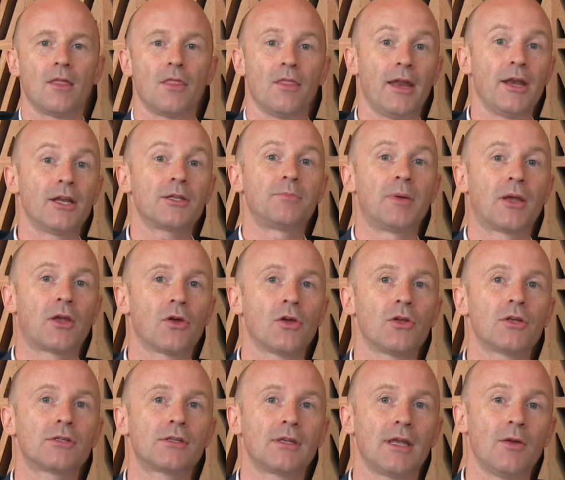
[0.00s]
then it's
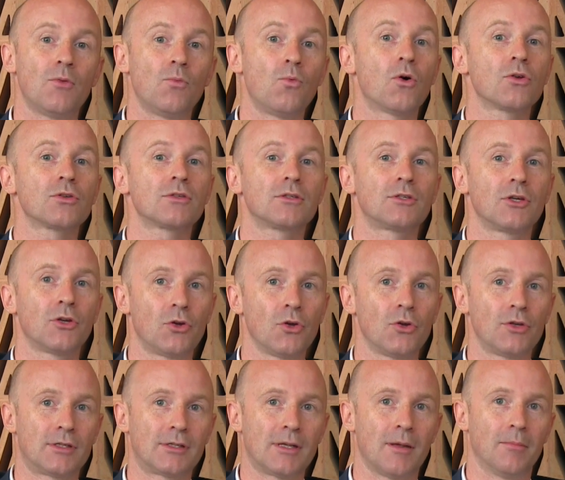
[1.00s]
because it wasn't a
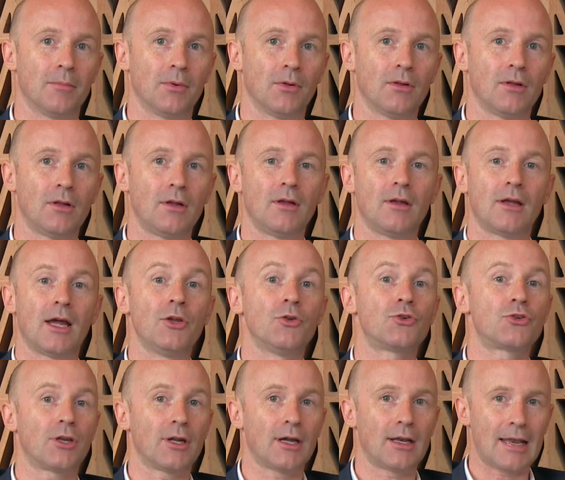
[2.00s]
good symbol, and
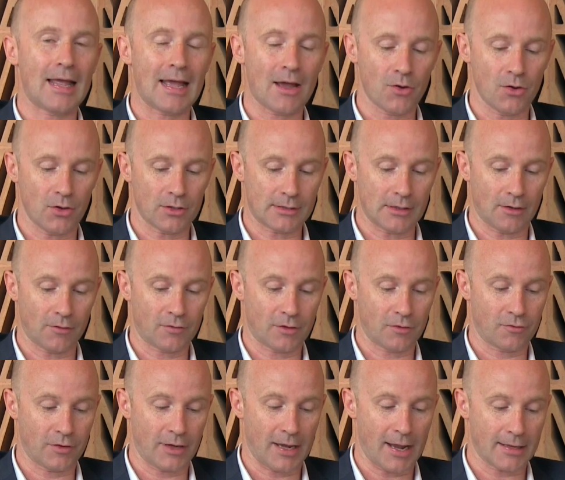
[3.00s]
you should allow yourself
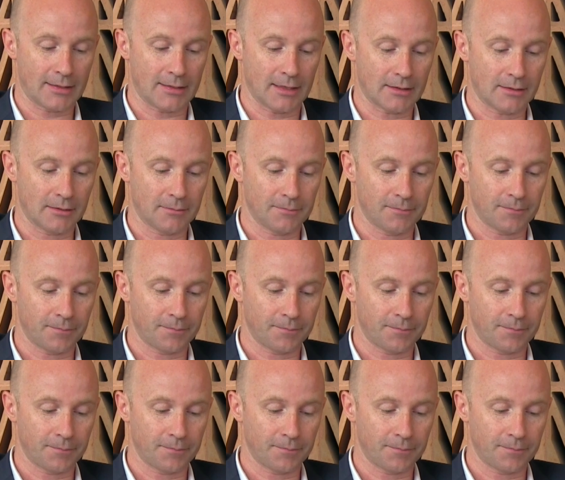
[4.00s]
to forget it.